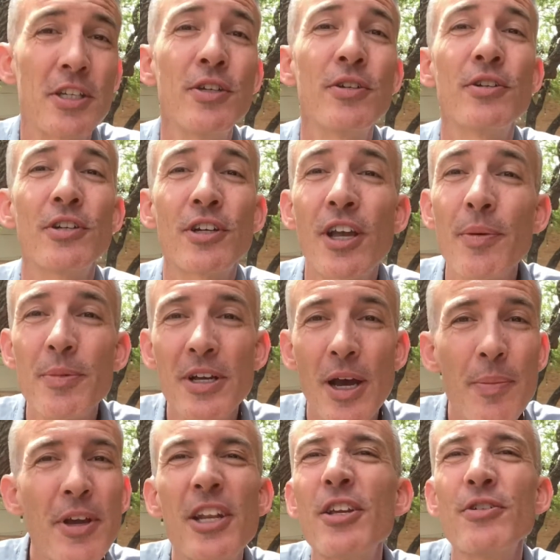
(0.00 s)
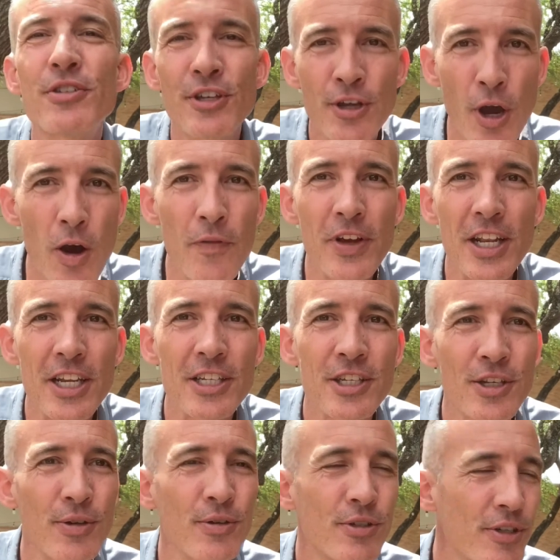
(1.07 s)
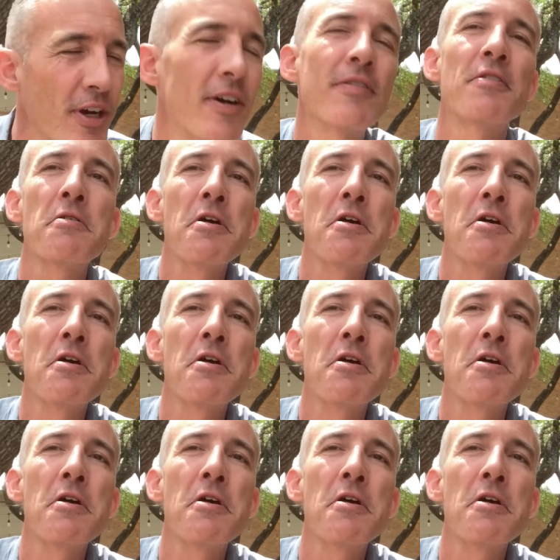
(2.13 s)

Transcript: I'm gonna use the COVID excuse of,